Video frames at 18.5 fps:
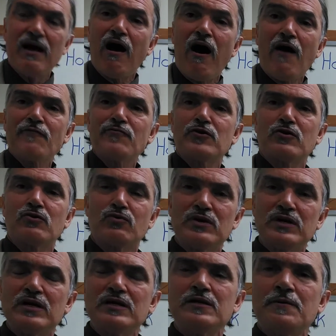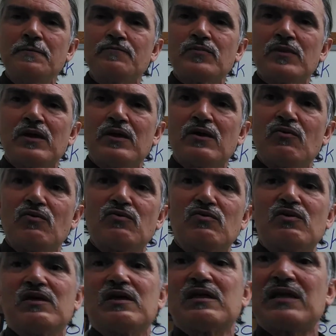off the grid
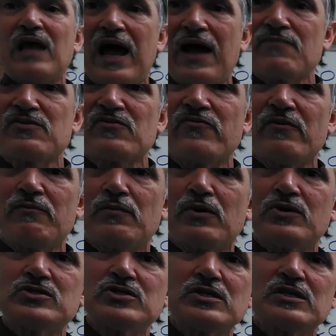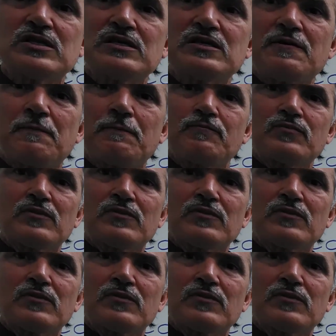in times of emergency.